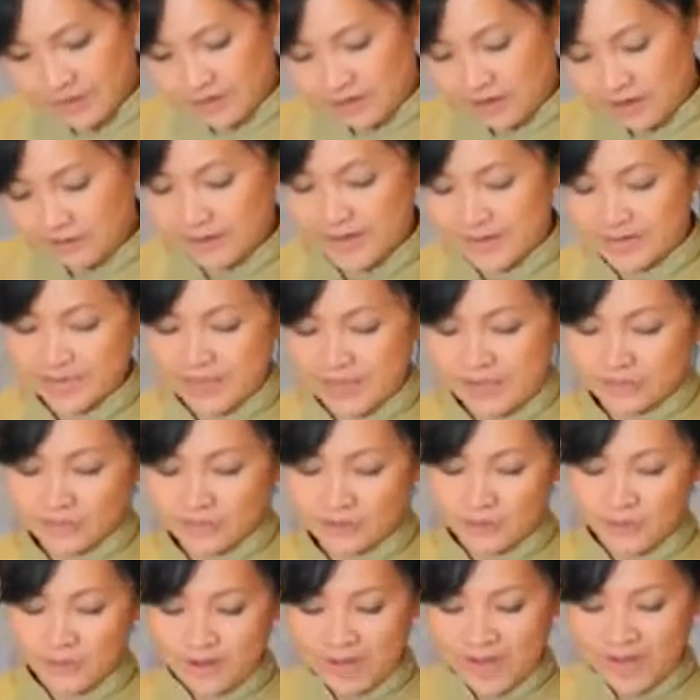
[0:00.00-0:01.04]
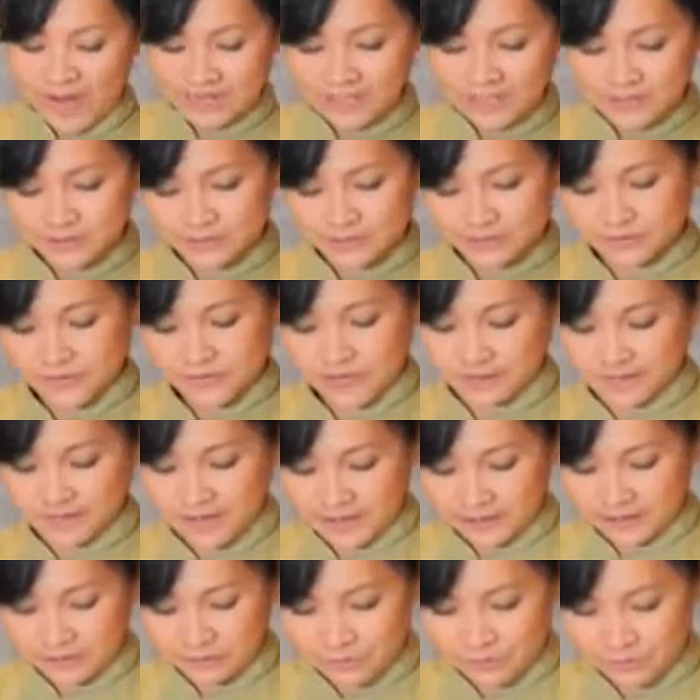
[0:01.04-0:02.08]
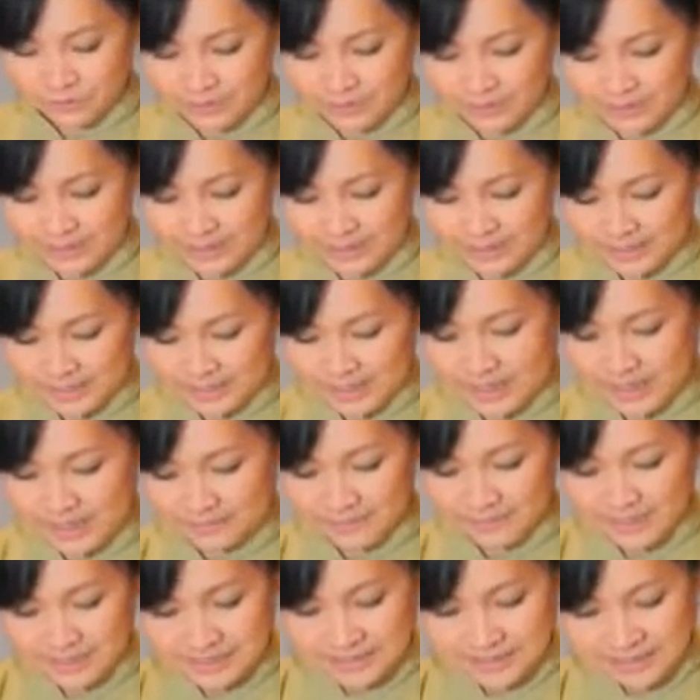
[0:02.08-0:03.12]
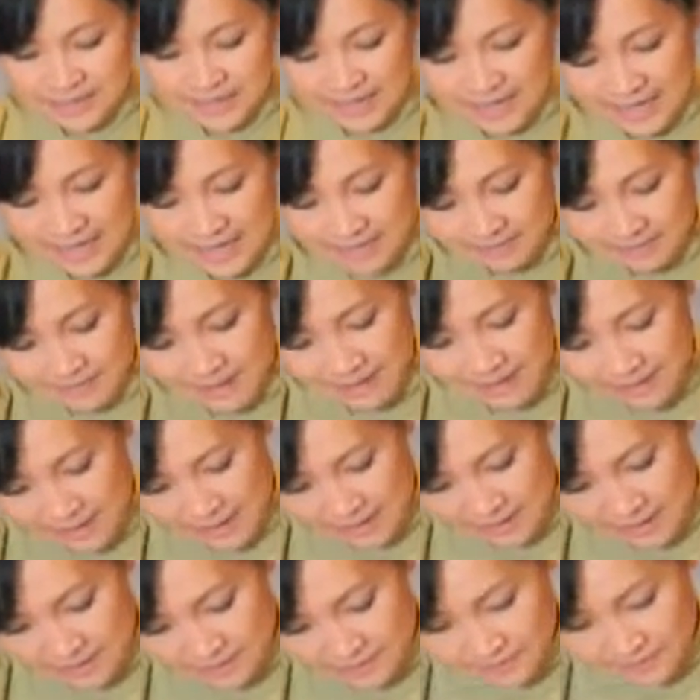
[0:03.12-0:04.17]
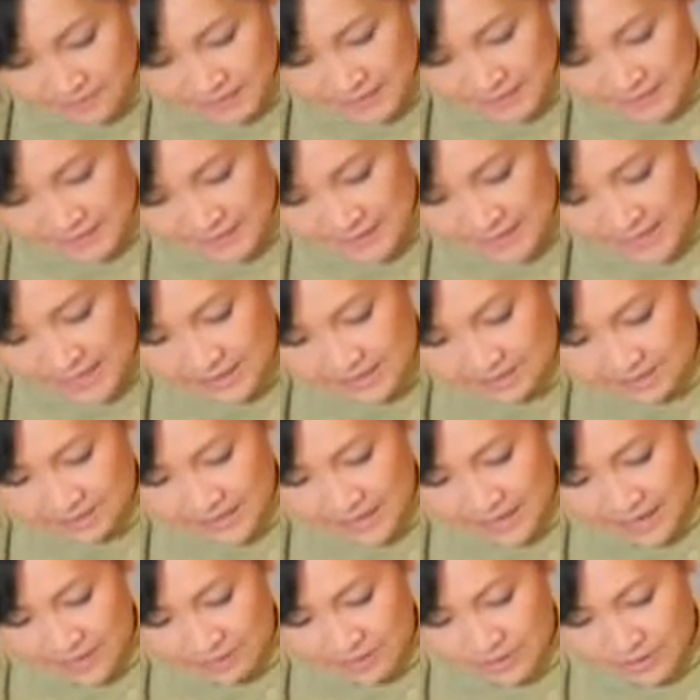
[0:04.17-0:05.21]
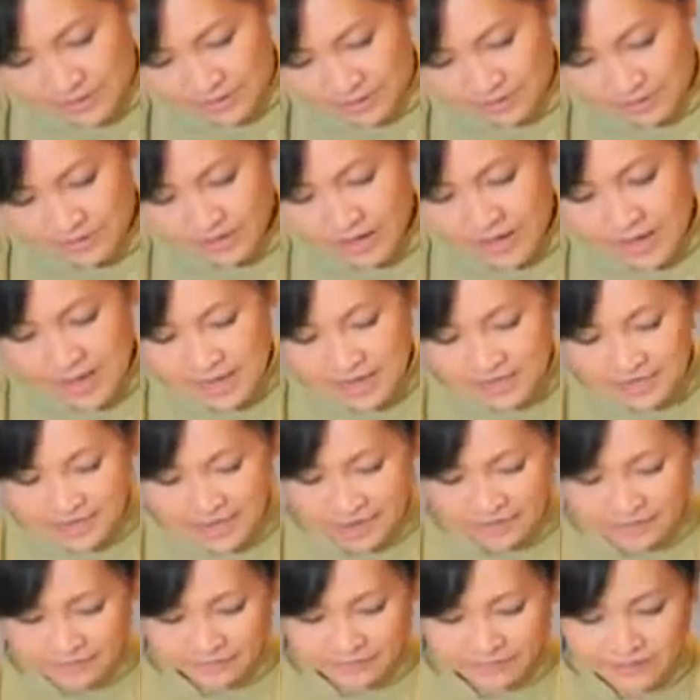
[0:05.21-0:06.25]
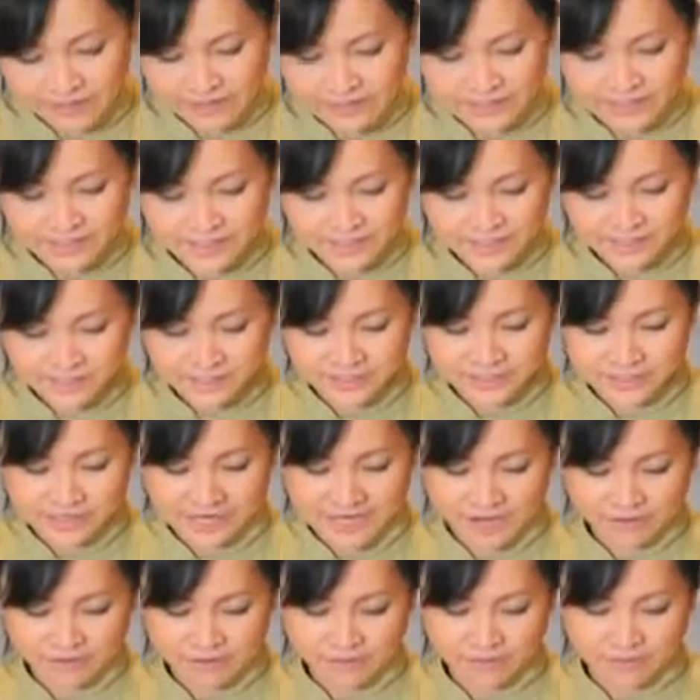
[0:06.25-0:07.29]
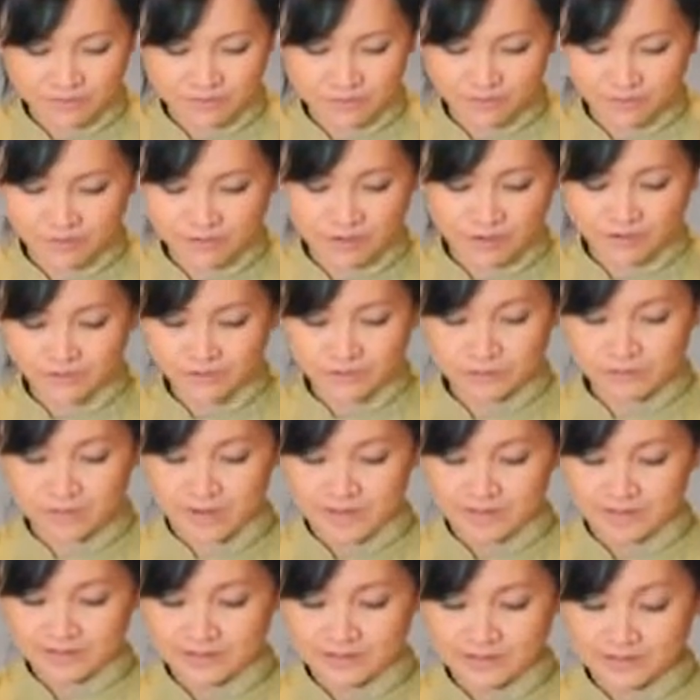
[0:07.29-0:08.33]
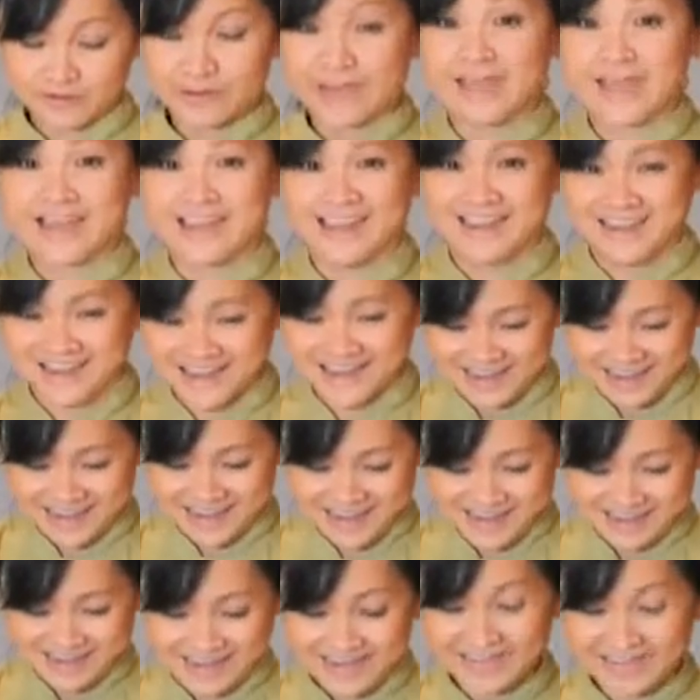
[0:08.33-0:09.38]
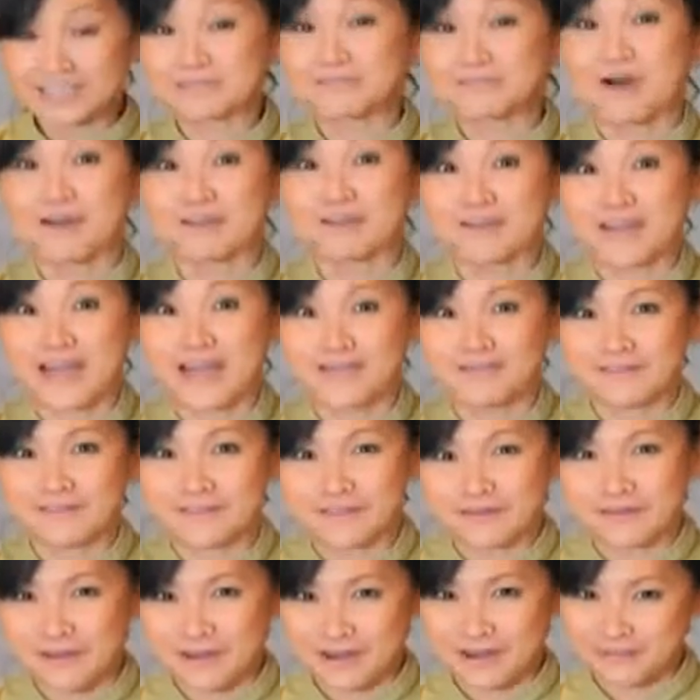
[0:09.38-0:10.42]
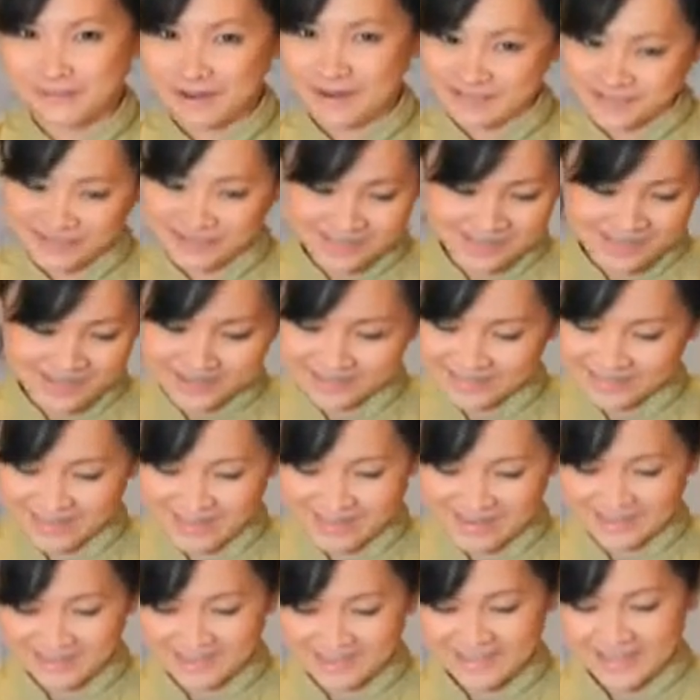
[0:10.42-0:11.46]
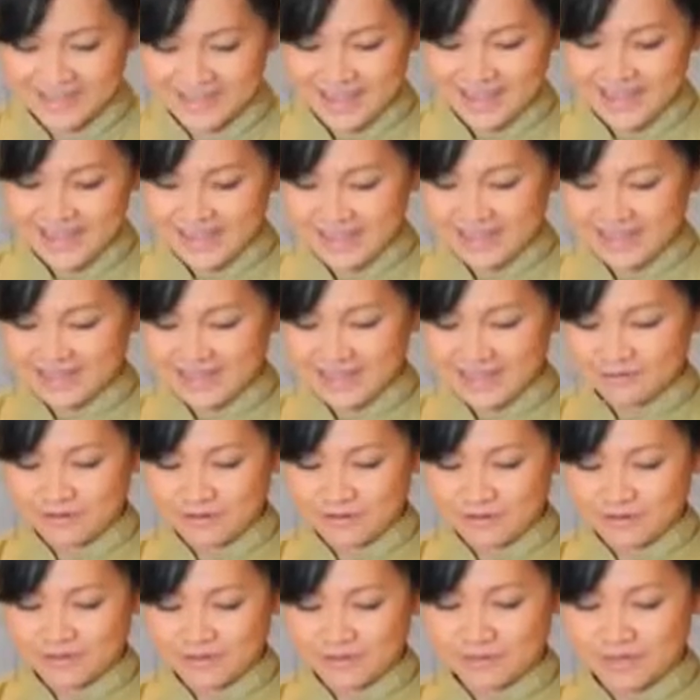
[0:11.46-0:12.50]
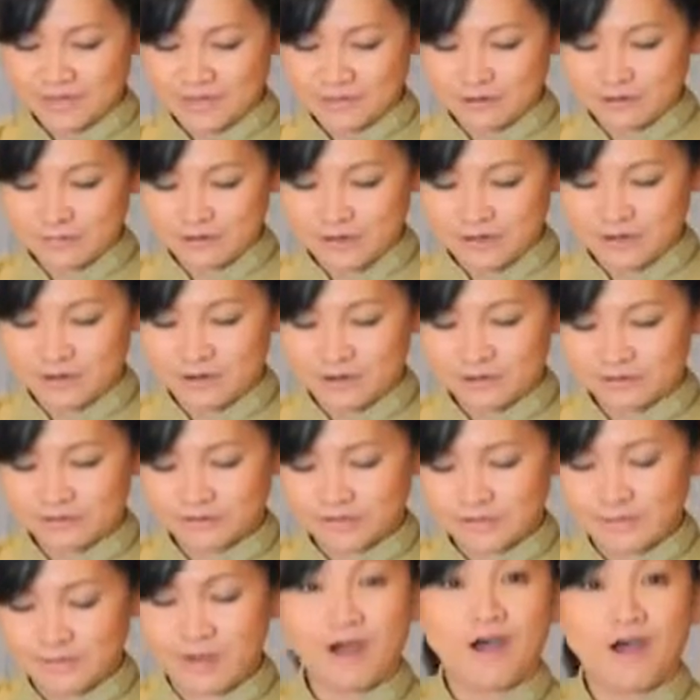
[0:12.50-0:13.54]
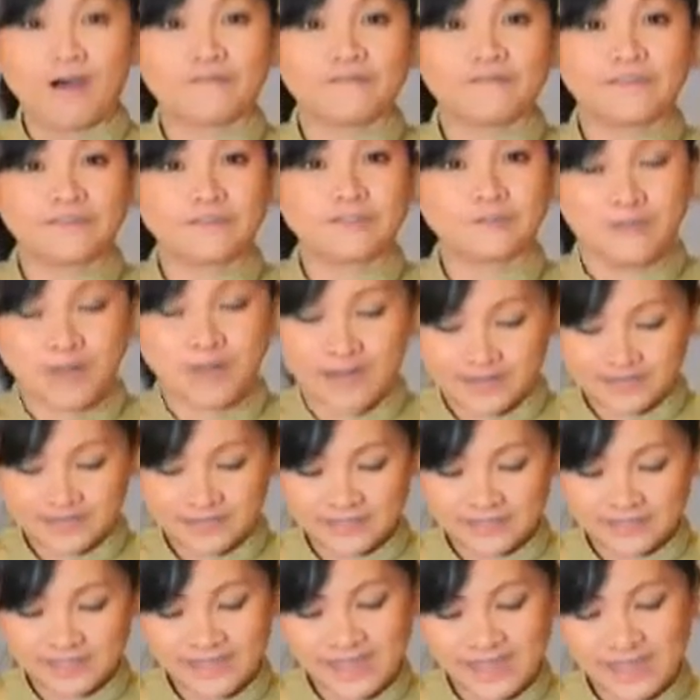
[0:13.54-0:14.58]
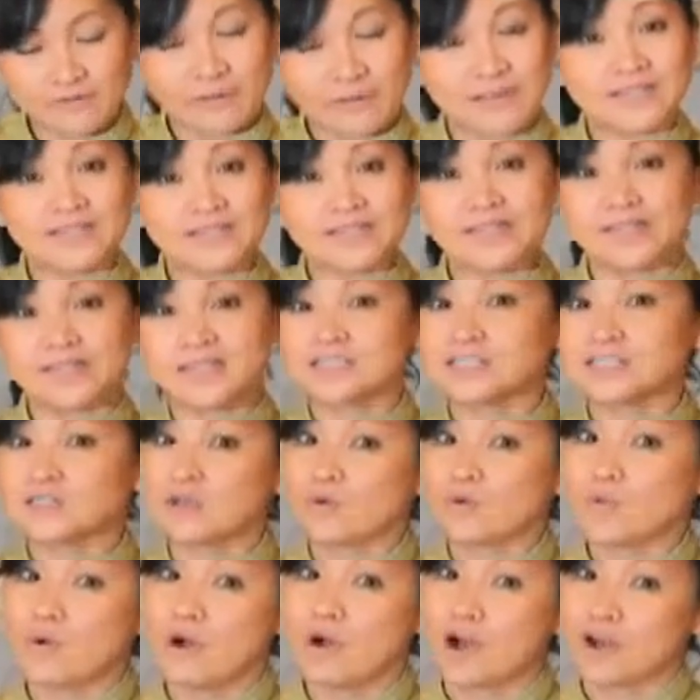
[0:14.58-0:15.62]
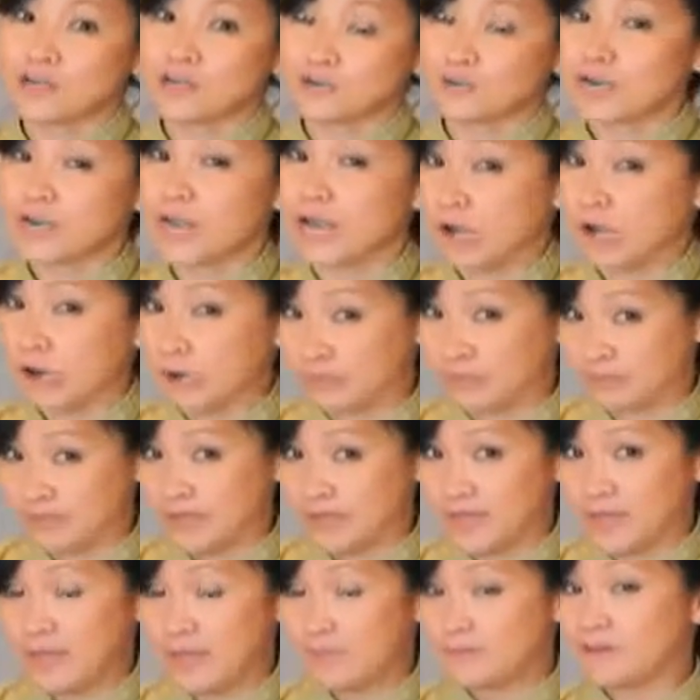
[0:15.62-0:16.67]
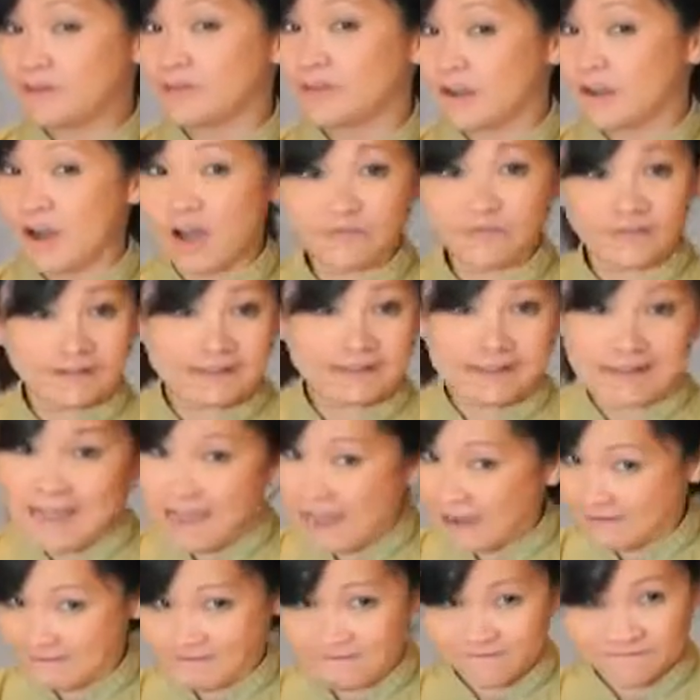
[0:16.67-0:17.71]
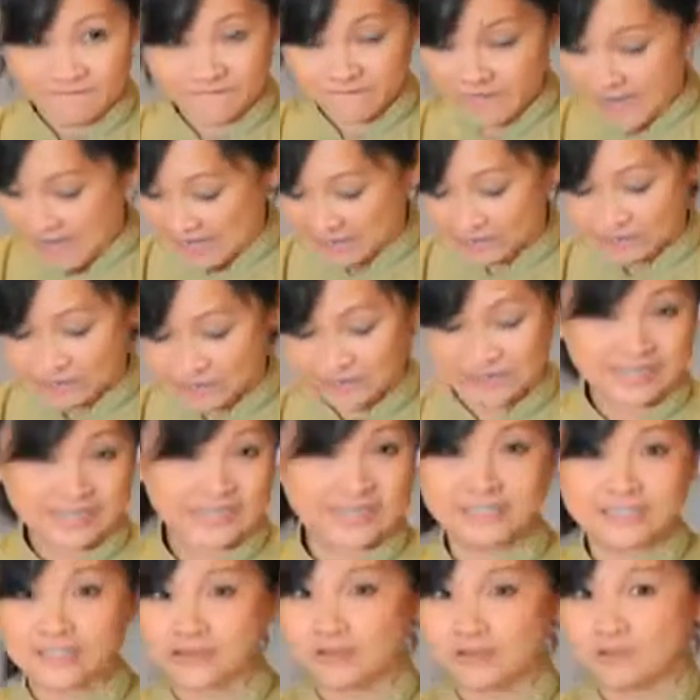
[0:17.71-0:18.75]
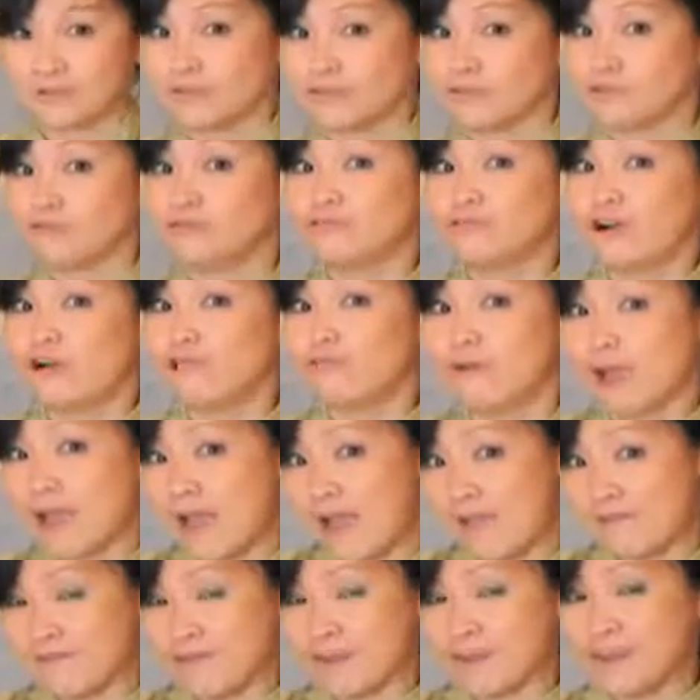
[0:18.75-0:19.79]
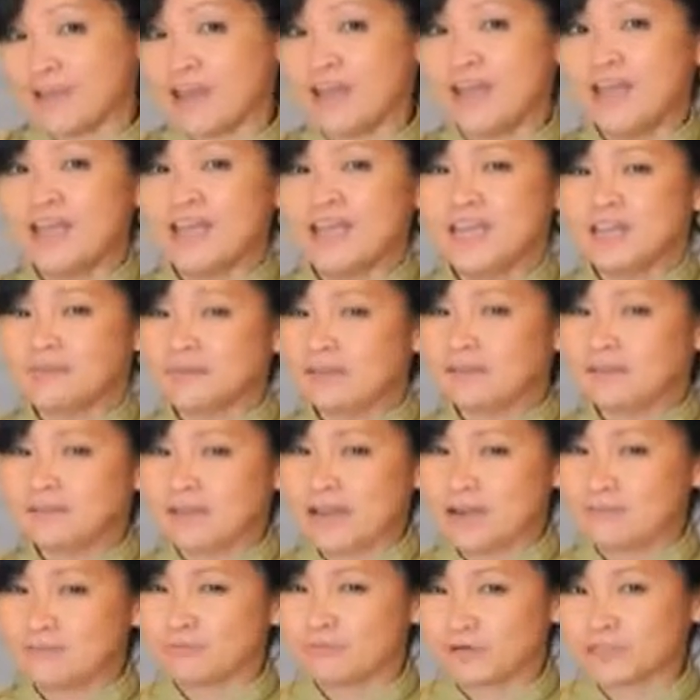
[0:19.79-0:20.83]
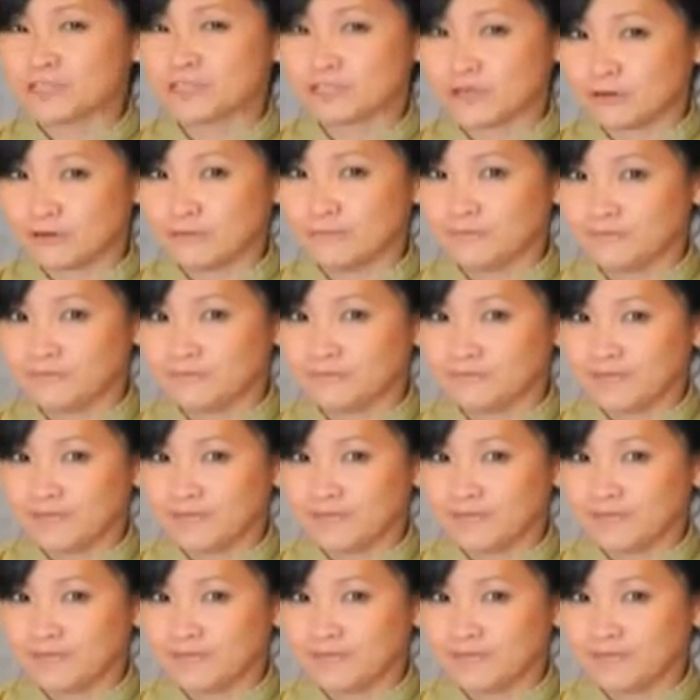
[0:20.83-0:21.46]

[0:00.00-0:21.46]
All right, the way I do them, I normally get my knife and slide them down here. Now, if this is such a scary maneuver, don't do it, okay? Get a smaller knife and do it, but just like this. And then what you do, then you peel them off this way. See how easy it is? The water would help peel it off a lot faster and easier, because you don't have it, it'd be very brittle.